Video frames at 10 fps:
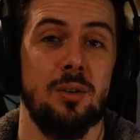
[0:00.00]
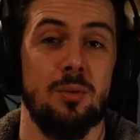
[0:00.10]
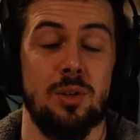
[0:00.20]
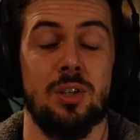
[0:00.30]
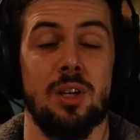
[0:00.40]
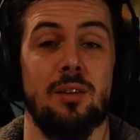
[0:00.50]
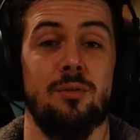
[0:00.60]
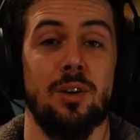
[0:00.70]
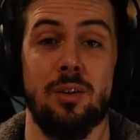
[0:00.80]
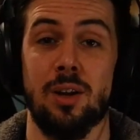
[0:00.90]
which is a
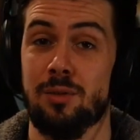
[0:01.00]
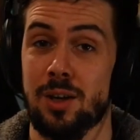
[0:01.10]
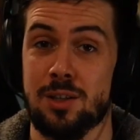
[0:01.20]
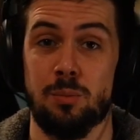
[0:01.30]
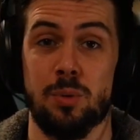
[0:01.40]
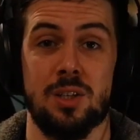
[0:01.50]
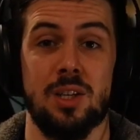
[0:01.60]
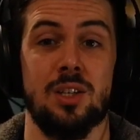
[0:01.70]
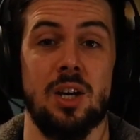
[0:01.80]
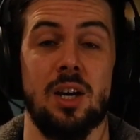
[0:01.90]
very invasive
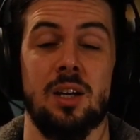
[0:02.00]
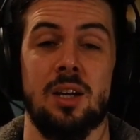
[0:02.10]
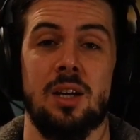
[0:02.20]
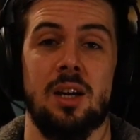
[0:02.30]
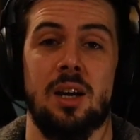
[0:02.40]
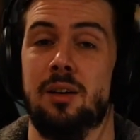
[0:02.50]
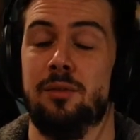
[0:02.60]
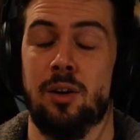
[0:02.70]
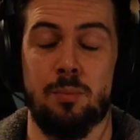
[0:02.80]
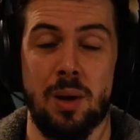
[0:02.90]
procedure, uh,
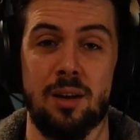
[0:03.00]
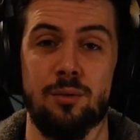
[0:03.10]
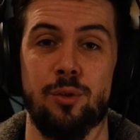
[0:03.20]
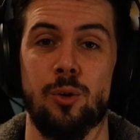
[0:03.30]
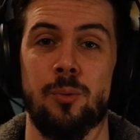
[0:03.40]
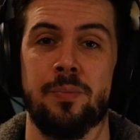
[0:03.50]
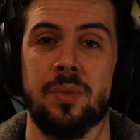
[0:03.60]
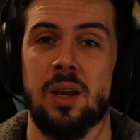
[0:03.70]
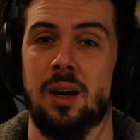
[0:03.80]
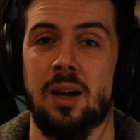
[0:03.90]
very painful,
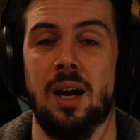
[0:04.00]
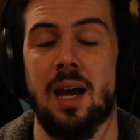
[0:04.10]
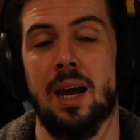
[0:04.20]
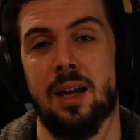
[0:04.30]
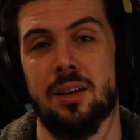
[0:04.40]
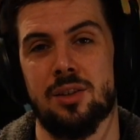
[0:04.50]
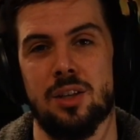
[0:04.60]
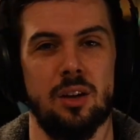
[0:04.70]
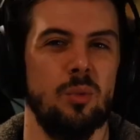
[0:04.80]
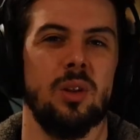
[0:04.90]
uh, and
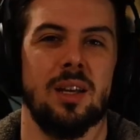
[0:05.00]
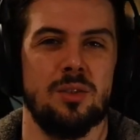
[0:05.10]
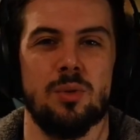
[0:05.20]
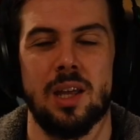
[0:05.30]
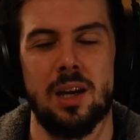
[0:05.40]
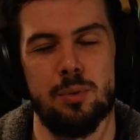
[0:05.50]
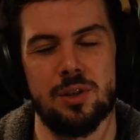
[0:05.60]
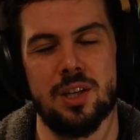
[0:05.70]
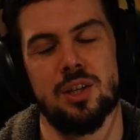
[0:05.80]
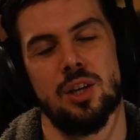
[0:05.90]
you know, as with any
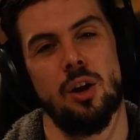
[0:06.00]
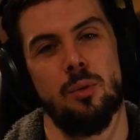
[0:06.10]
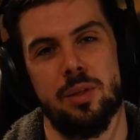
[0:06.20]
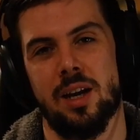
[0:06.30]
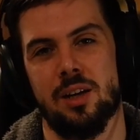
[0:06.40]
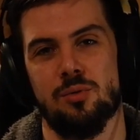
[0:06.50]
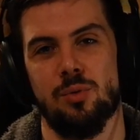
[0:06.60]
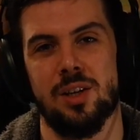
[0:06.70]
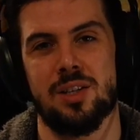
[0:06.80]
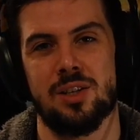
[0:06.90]
procedure, not without its
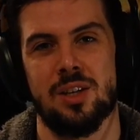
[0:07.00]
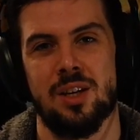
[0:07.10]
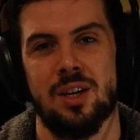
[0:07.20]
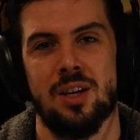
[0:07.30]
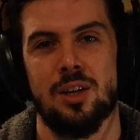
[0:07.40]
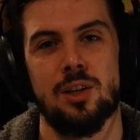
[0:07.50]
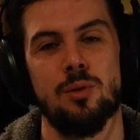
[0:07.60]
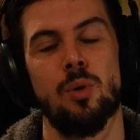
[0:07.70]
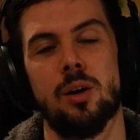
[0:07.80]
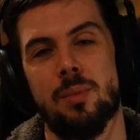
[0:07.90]
risks
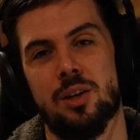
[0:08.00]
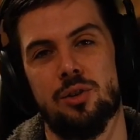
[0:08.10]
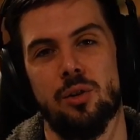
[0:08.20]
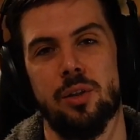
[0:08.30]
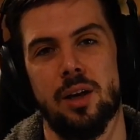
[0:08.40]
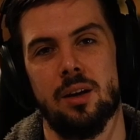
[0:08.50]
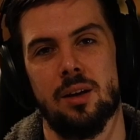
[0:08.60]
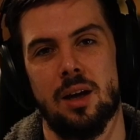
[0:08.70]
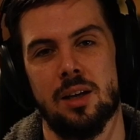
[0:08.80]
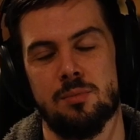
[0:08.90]
you want to make sure that
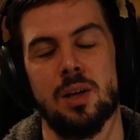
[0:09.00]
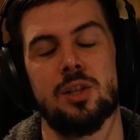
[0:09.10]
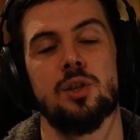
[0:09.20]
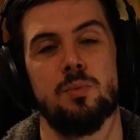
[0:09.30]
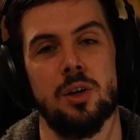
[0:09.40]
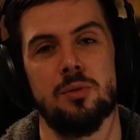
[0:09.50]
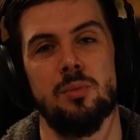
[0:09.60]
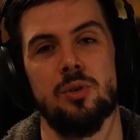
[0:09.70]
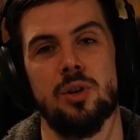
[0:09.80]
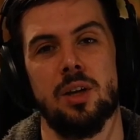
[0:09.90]
as much as
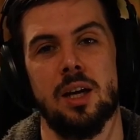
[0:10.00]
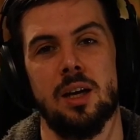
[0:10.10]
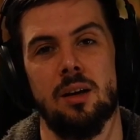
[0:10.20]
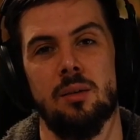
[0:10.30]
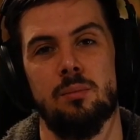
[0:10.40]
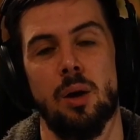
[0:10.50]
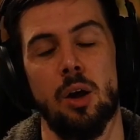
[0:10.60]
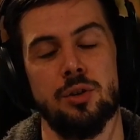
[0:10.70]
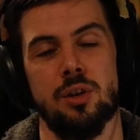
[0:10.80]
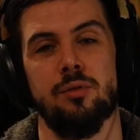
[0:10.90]
possible you're getting
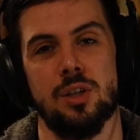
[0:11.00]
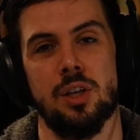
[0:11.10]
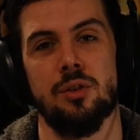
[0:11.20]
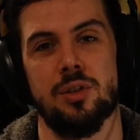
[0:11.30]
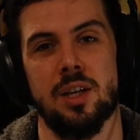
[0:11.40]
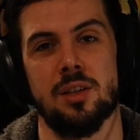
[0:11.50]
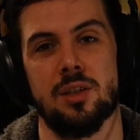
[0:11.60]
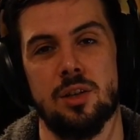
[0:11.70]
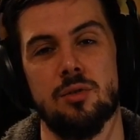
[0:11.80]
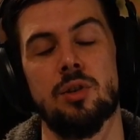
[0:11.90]
positive results there.
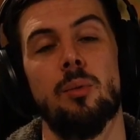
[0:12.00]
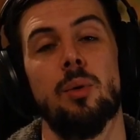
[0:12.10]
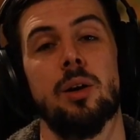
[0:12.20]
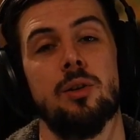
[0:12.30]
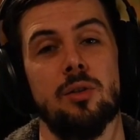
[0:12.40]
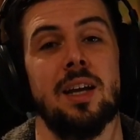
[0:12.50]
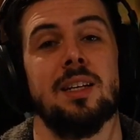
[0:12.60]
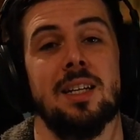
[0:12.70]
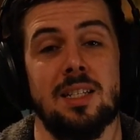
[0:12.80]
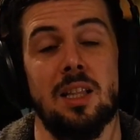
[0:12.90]
So you don't want to do that
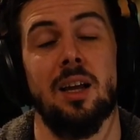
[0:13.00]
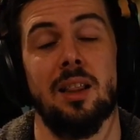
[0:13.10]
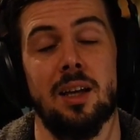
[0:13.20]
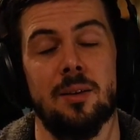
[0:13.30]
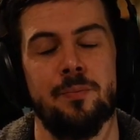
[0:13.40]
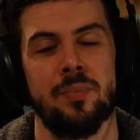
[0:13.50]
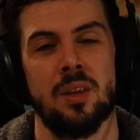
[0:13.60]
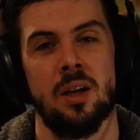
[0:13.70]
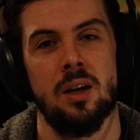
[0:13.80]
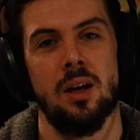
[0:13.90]
test lightly.
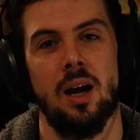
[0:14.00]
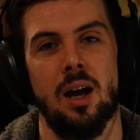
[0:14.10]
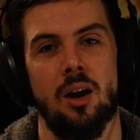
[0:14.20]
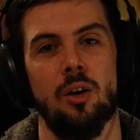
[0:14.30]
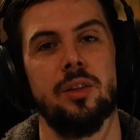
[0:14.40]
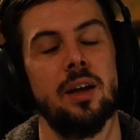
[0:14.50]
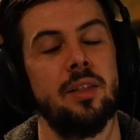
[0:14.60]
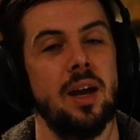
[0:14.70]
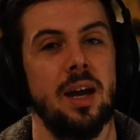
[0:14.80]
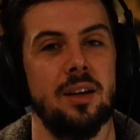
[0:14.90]
Uh, on the
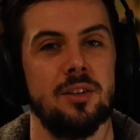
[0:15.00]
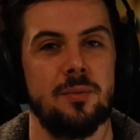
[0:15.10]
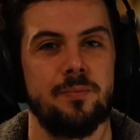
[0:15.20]
other hand,